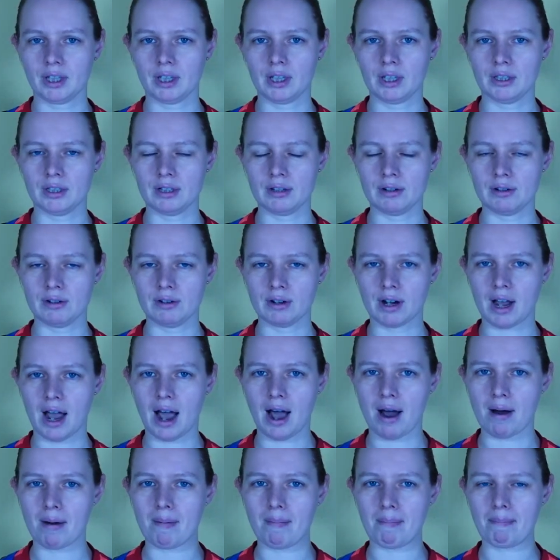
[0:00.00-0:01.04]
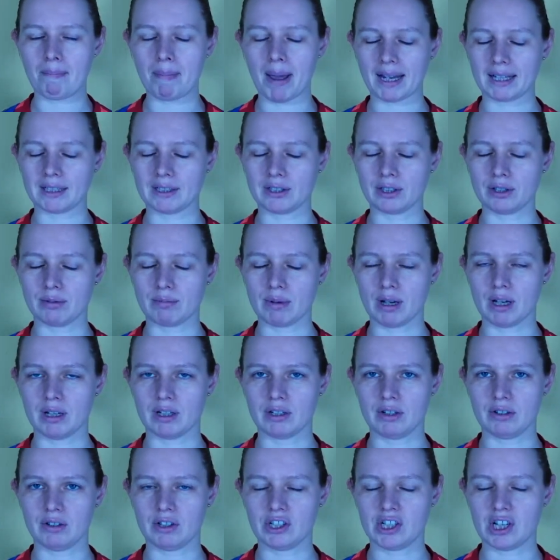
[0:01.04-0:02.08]
you come back to my
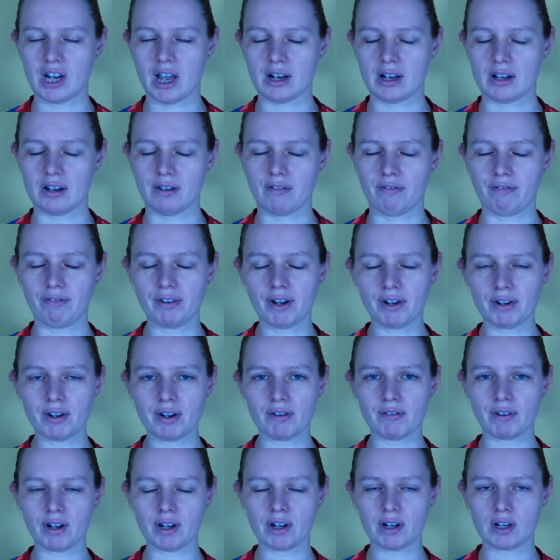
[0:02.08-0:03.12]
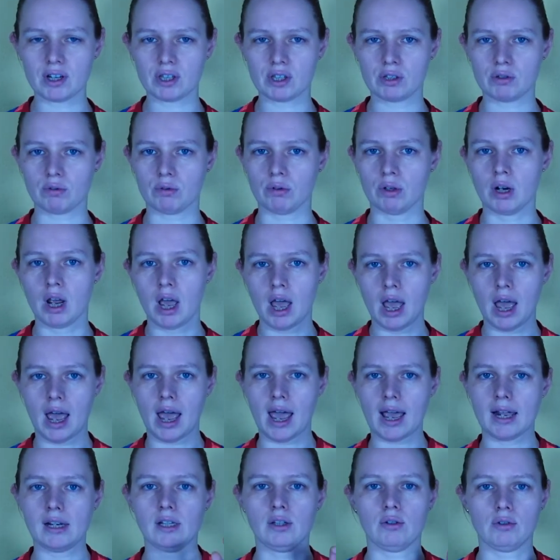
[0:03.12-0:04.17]
channel very, very soon.
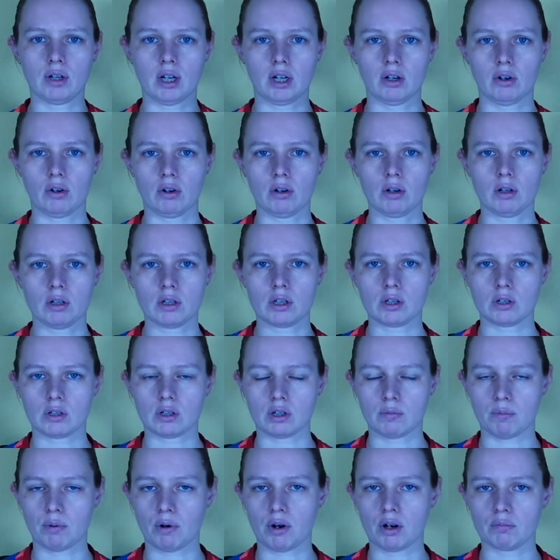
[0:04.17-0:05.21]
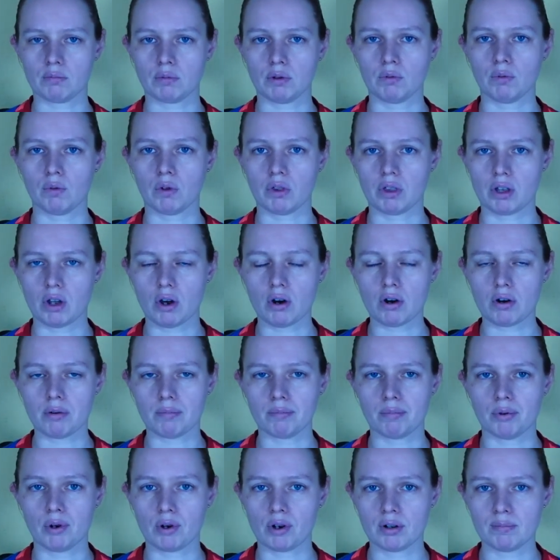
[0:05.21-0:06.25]
And you can also support me with your
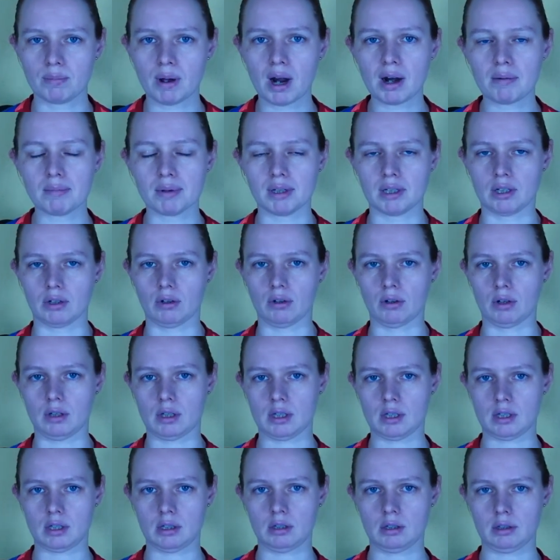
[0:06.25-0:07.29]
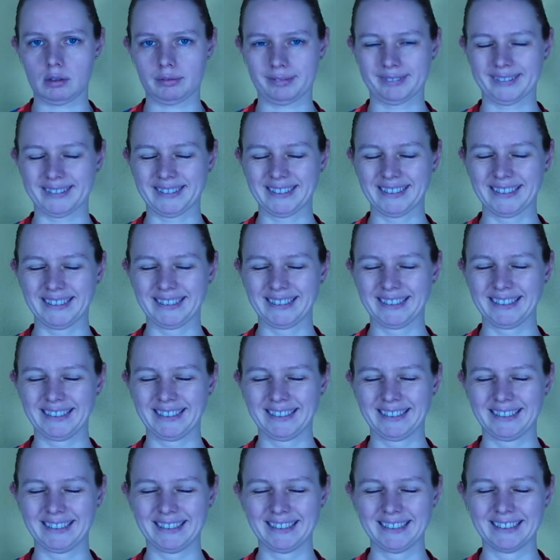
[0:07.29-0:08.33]
broken Barbie dolls.
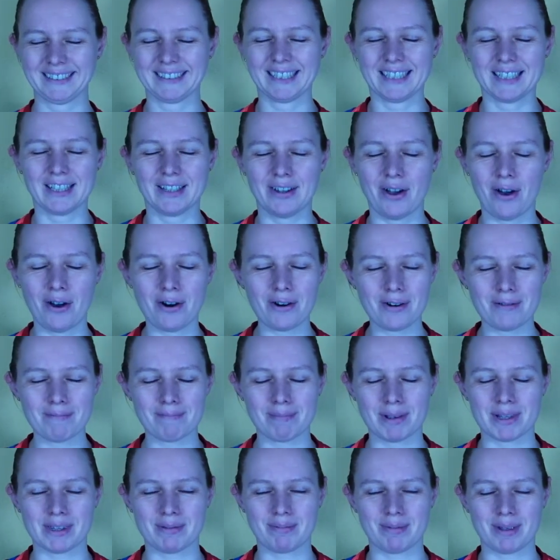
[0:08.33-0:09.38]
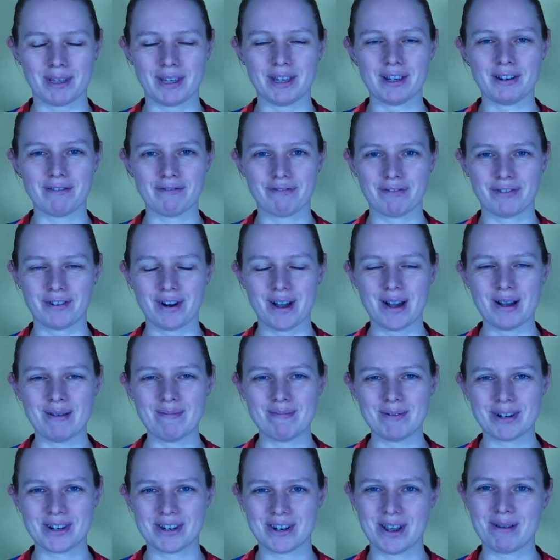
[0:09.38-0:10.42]
Your Busy Bee
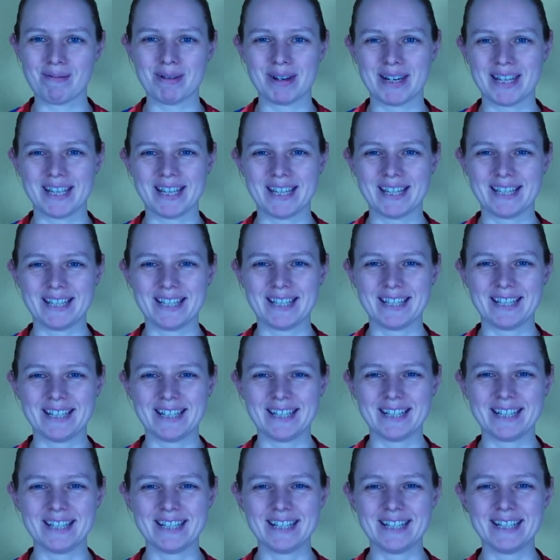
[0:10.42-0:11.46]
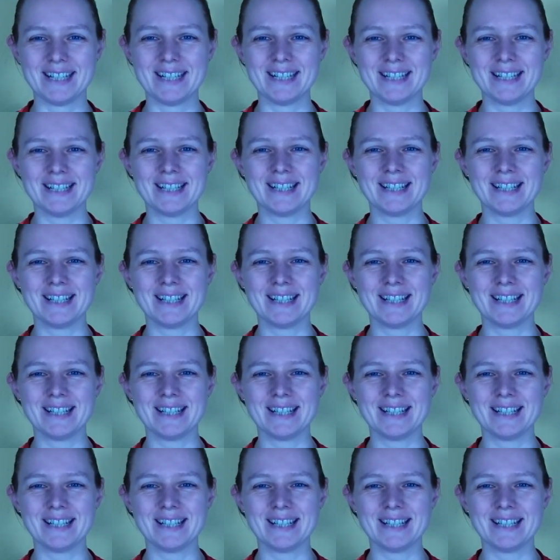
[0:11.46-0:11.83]
from Germany.